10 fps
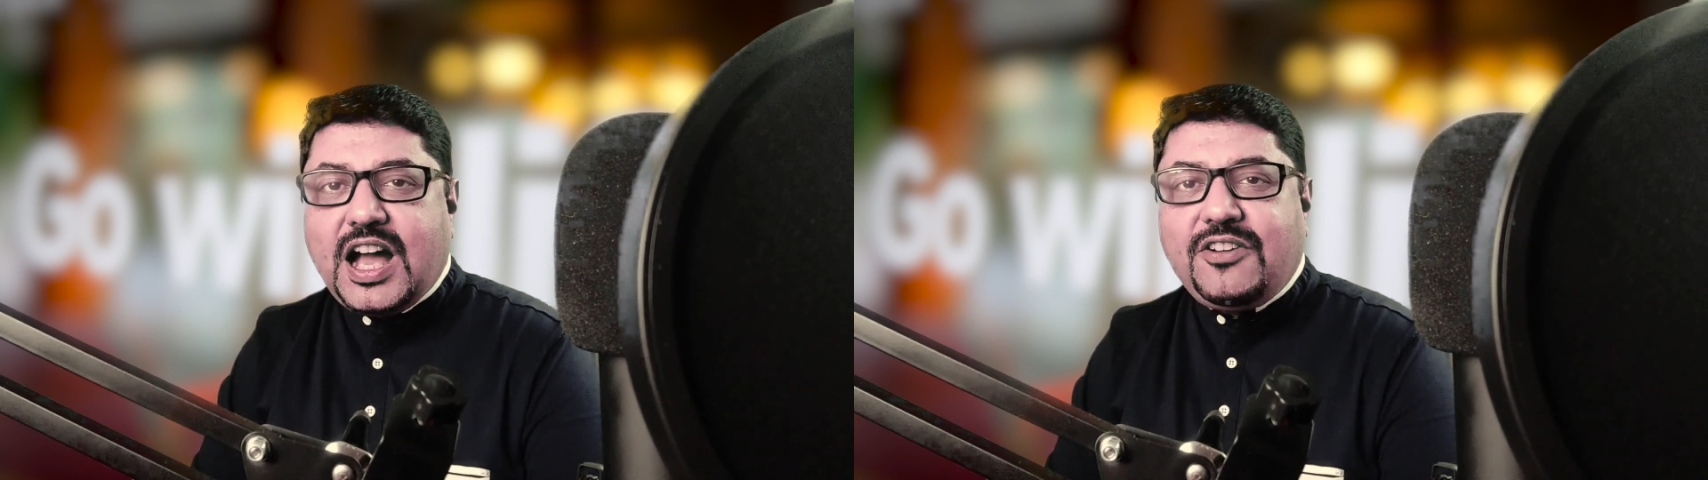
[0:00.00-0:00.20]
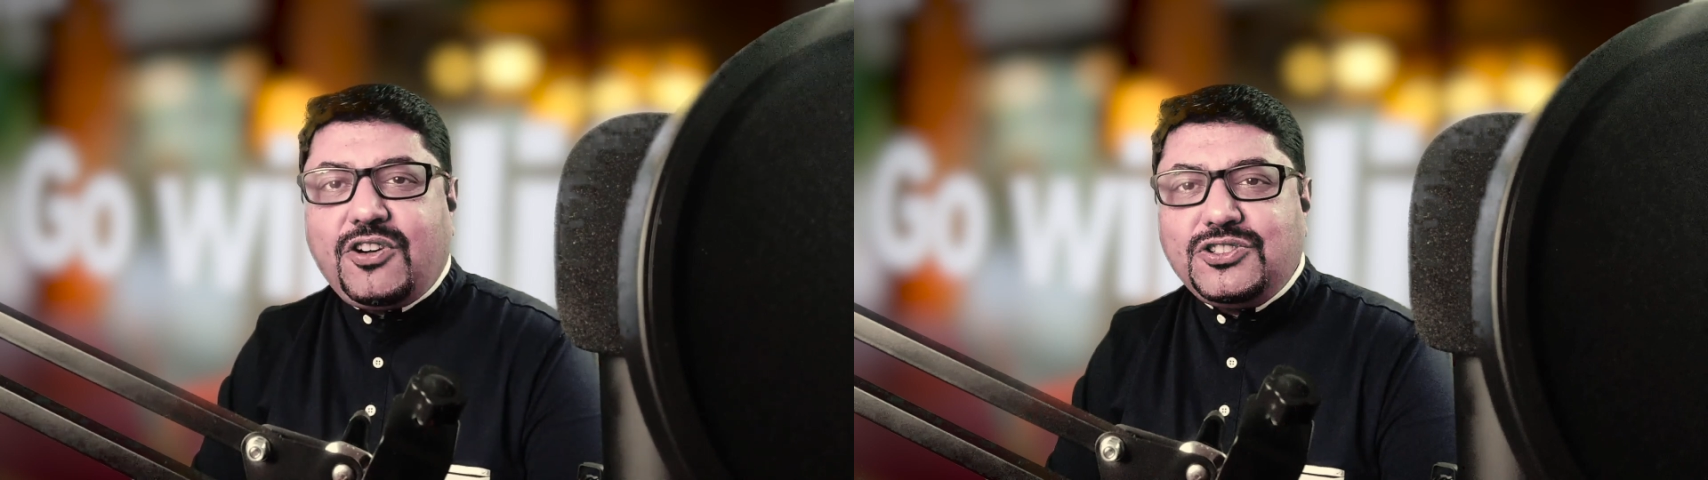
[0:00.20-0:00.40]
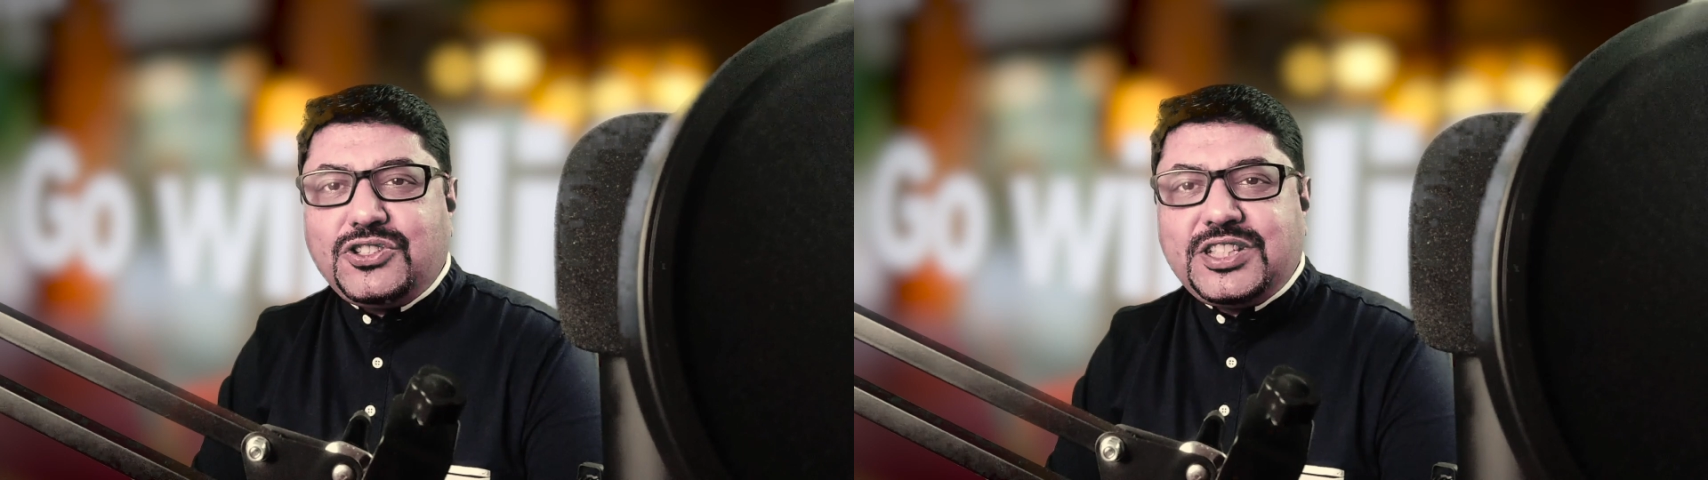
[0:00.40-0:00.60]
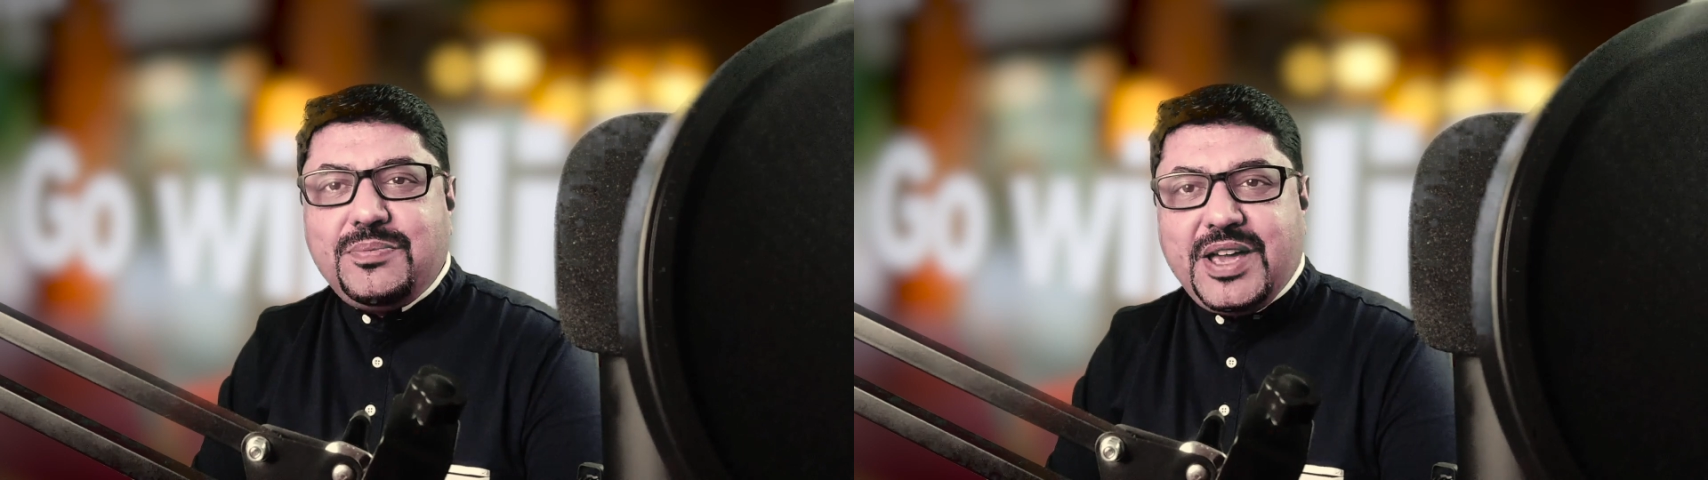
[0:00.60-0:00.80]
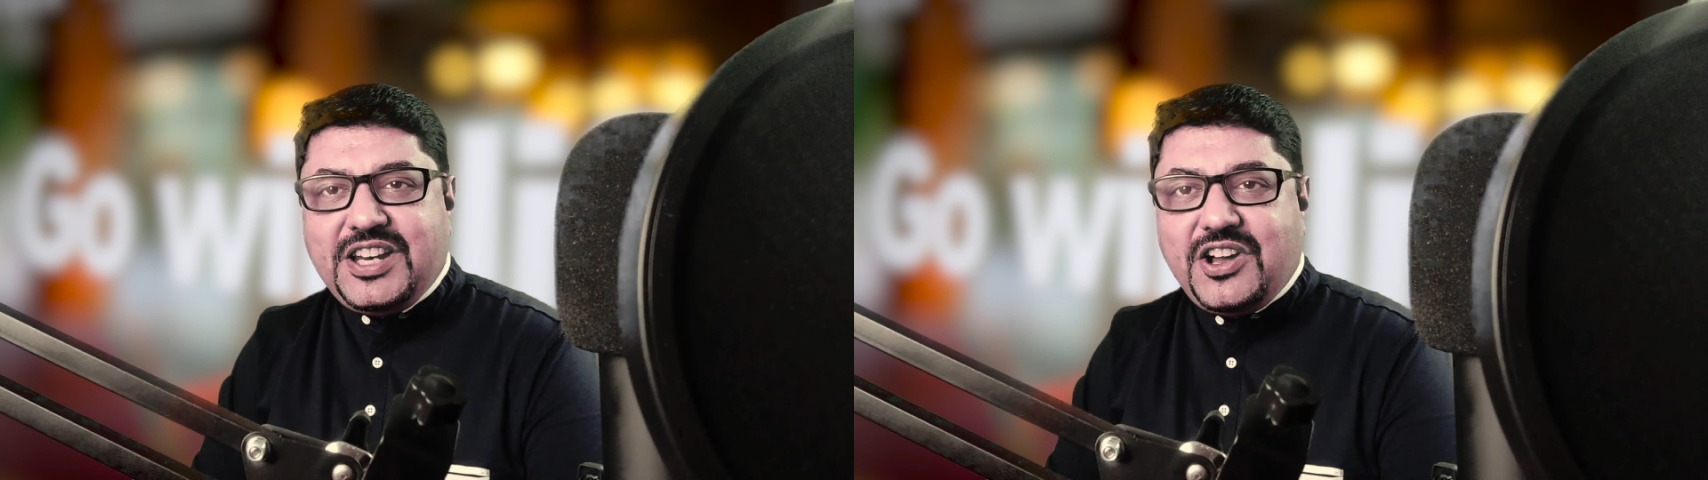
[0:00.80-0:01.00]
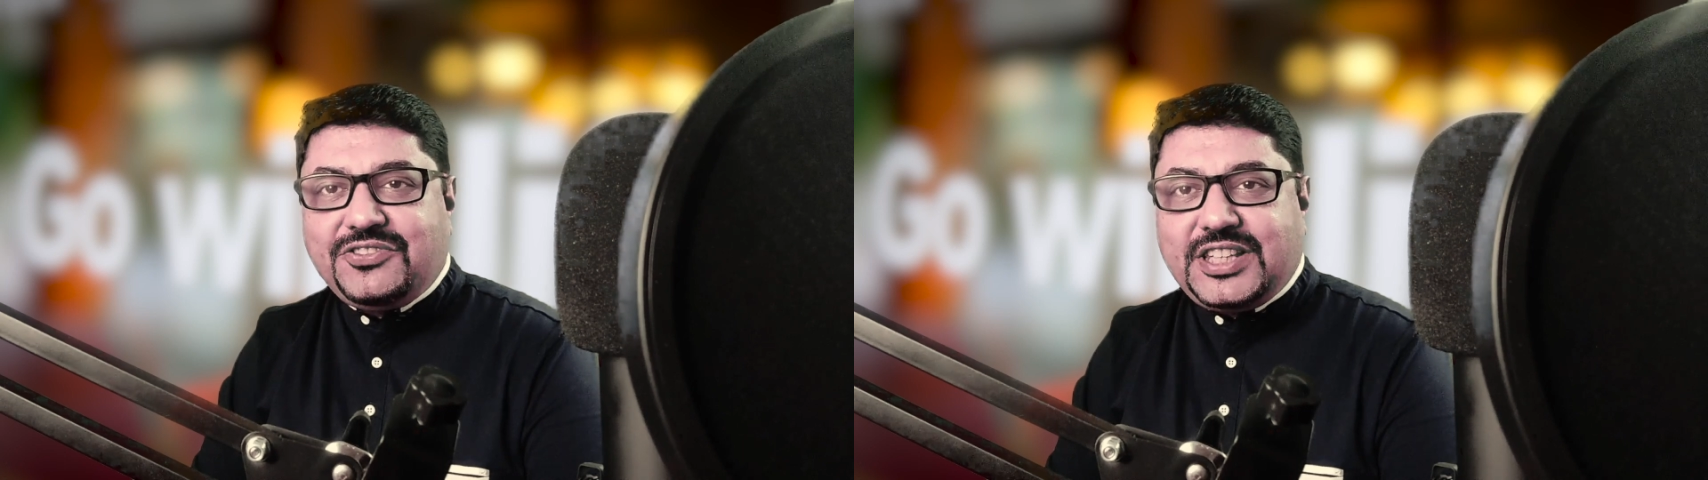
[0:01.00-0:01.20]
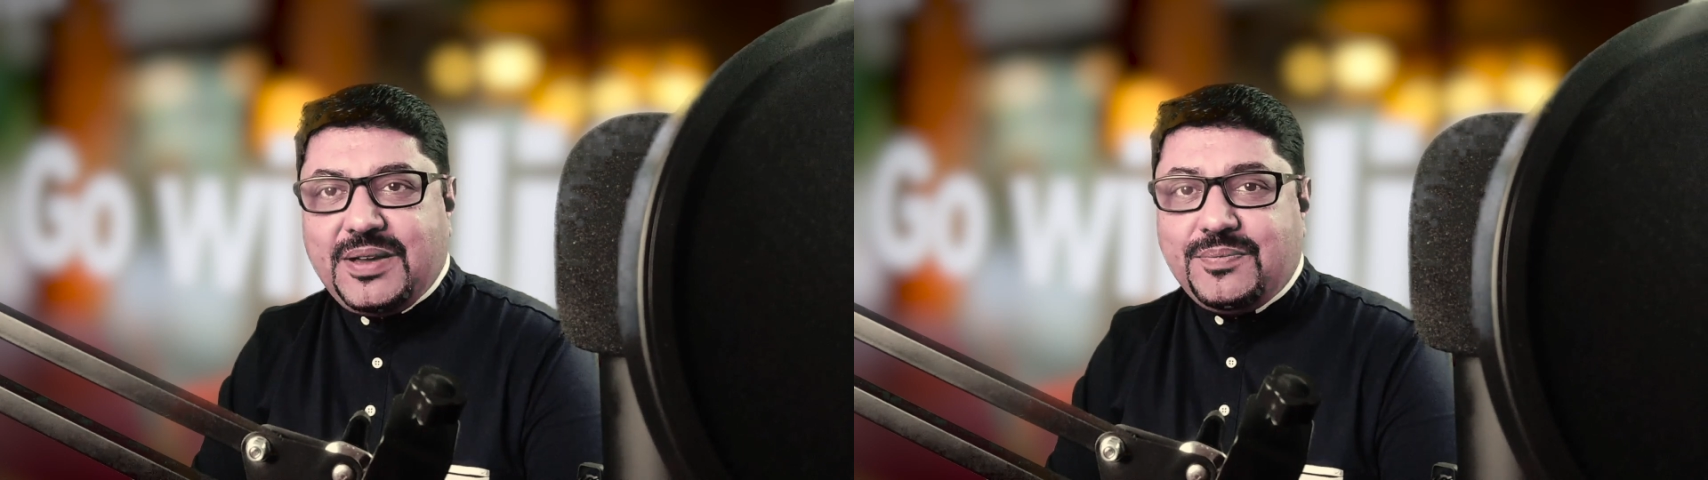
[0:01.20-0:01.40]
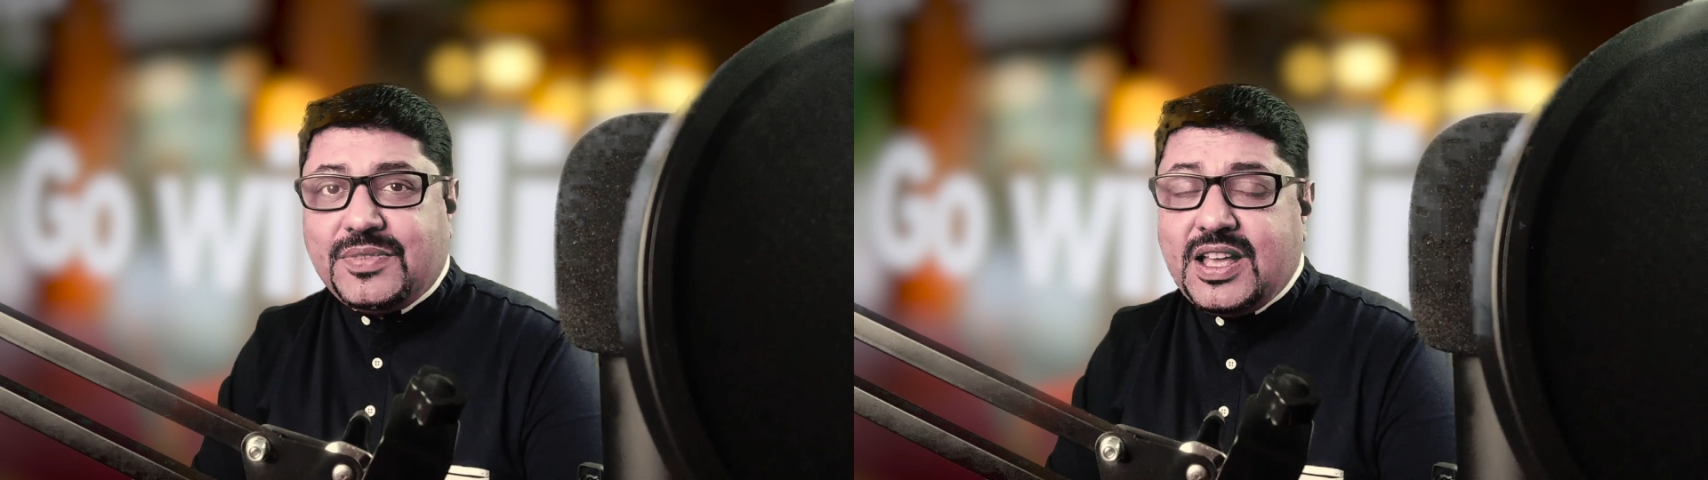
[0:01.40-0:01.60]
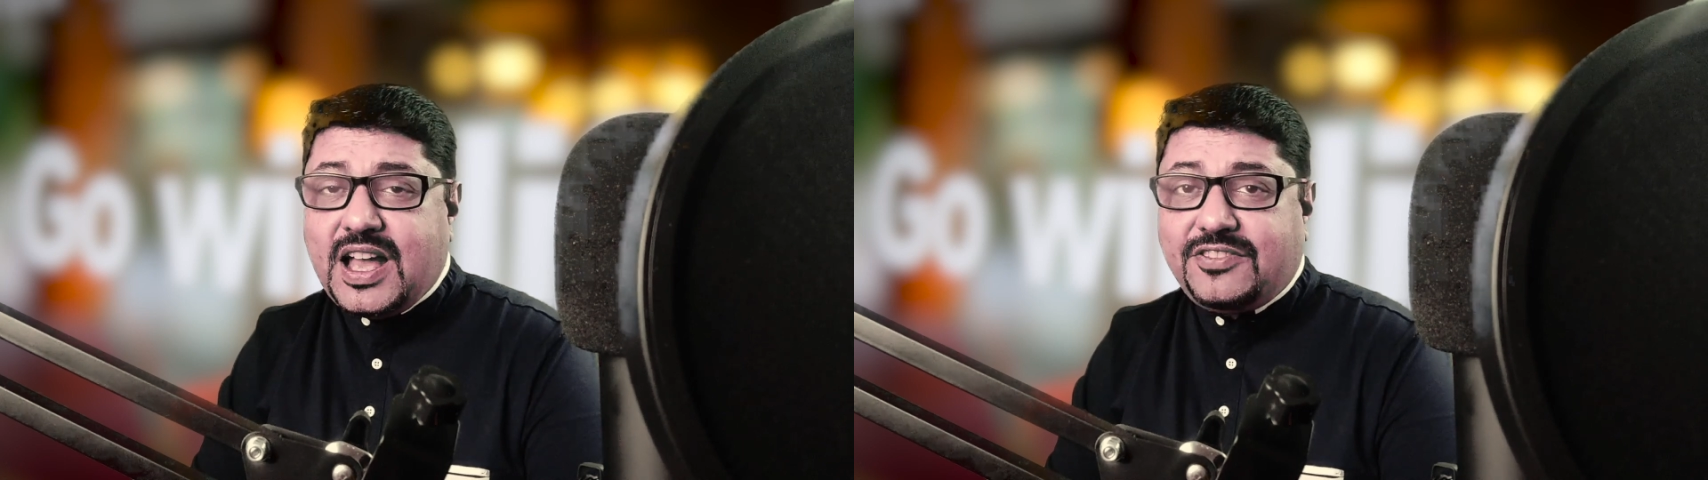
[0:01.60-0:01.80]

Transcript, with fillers: I've also seen many of them